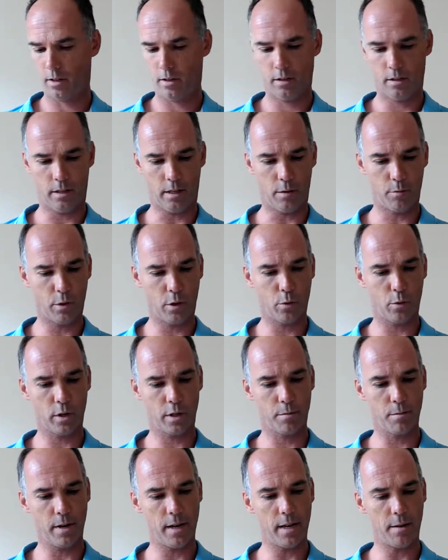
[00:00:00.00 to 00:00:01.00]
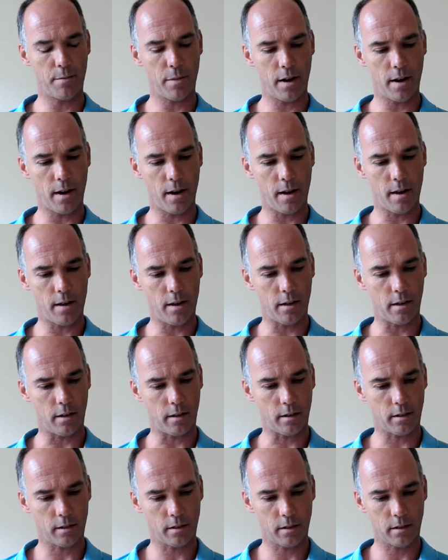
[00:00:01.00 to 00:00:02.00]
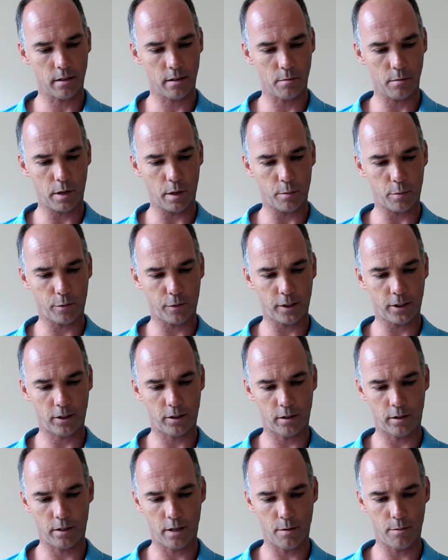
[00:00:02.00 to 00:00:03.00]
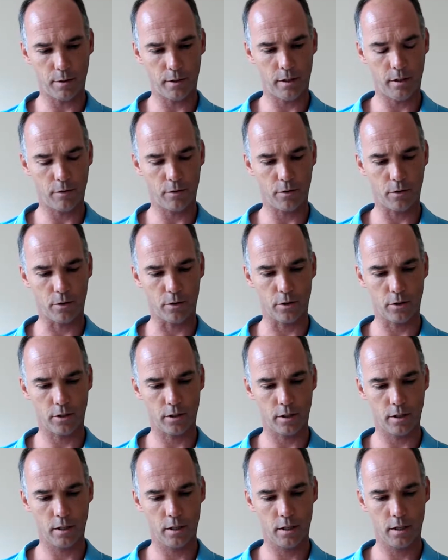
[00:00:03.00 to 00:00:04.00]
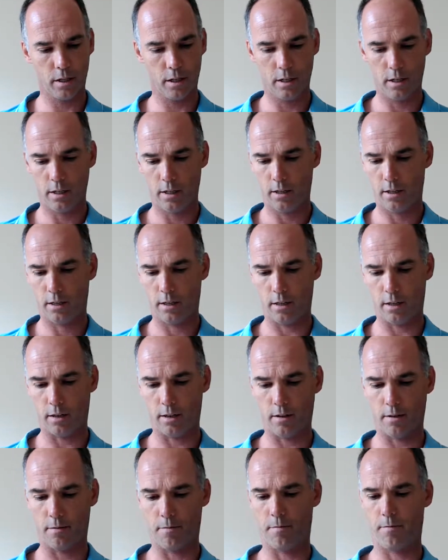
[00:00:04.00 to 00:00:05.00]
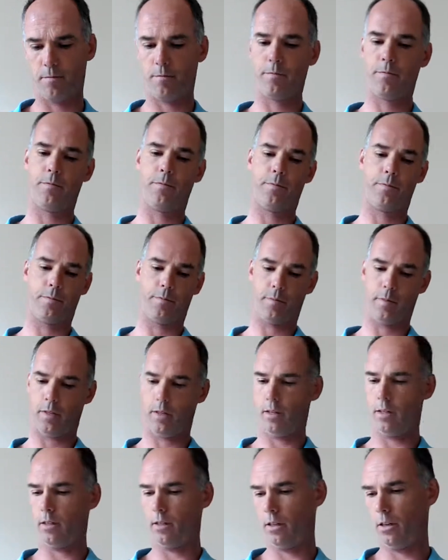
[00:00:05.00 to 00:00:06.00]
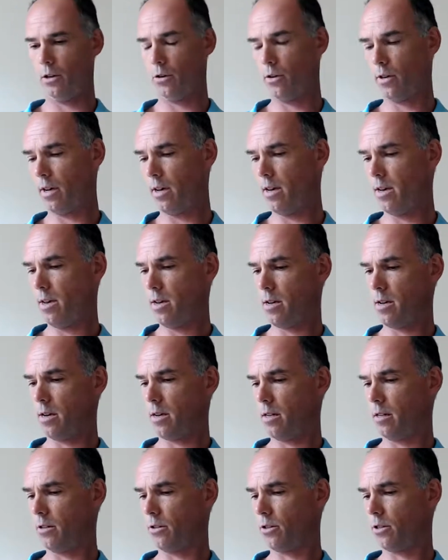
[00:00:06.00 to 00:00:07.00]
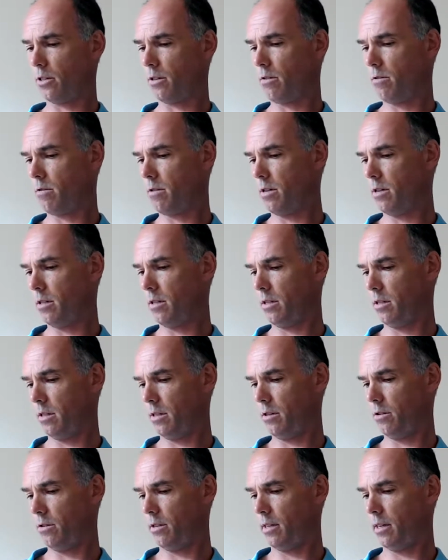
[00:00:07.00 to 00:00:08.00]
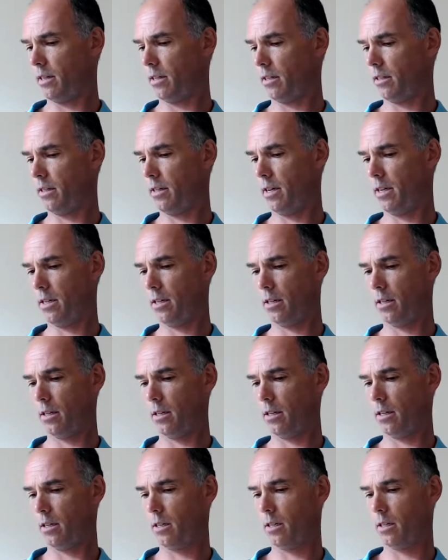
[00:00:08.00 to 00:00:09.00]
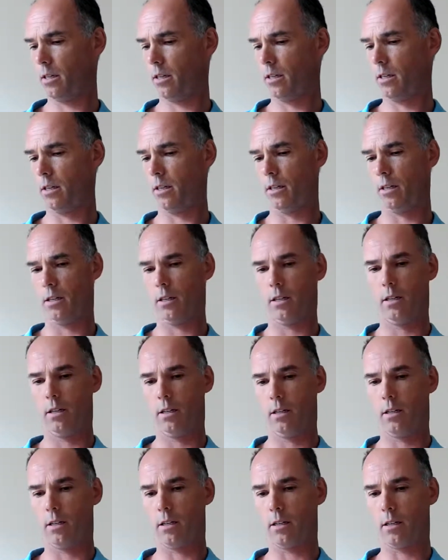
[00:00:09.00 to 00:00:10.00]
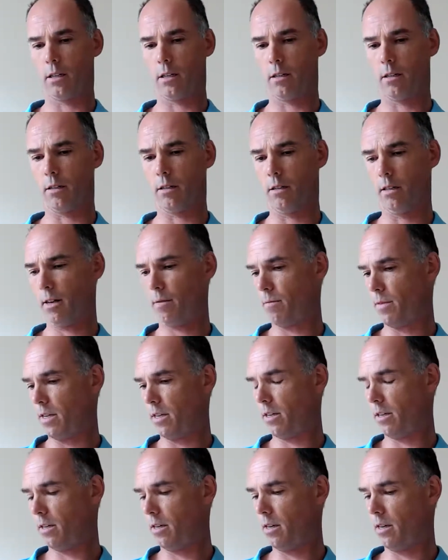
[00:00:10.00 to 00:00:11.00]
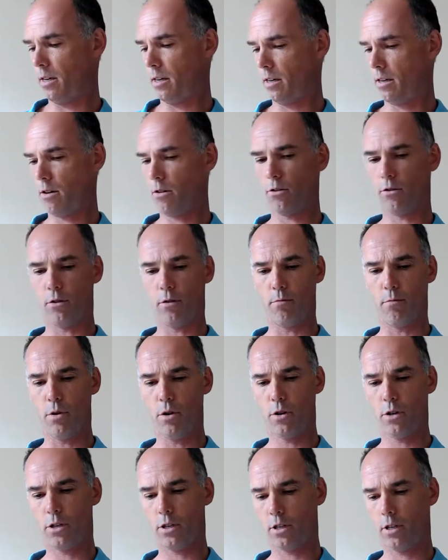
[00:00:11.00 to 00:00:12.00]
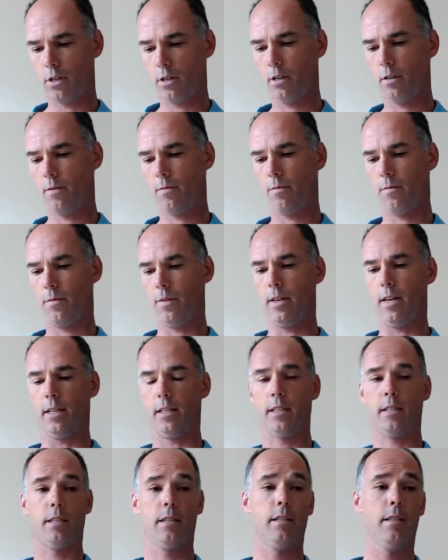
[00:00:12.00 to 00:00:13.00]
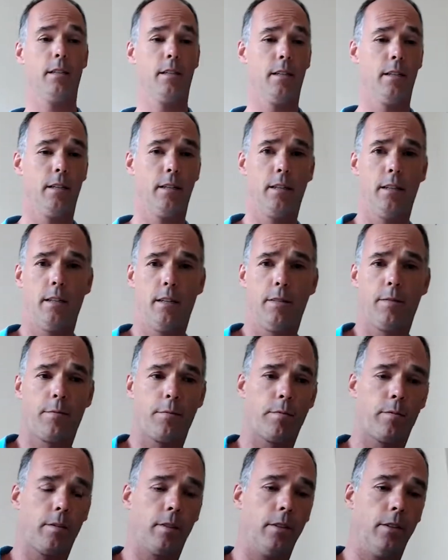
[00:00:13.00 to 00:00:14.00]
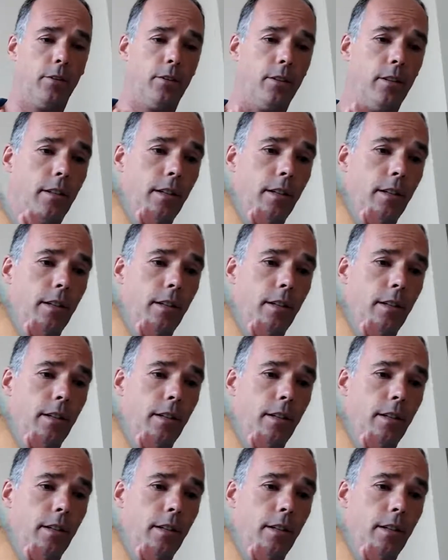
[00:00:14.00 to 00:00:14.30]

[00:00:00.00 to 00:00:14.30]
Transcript: The ebook was made by a professional company, of course, in the UK and also in the United States. Let me see, go to books. Yes. You see